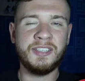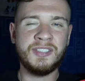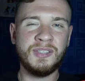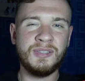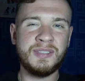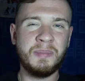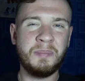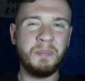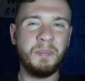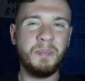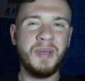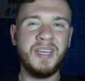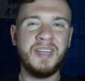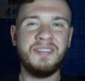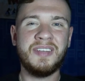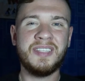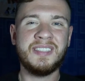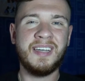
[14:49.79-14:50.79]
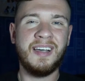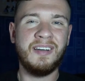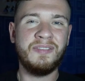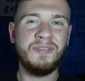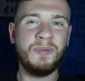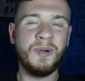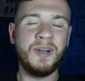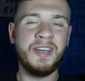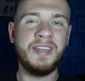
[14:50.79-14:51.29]
so it's a bit of a
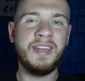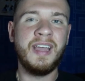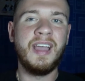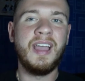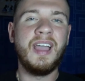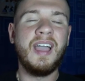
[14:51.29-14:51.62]
tough one.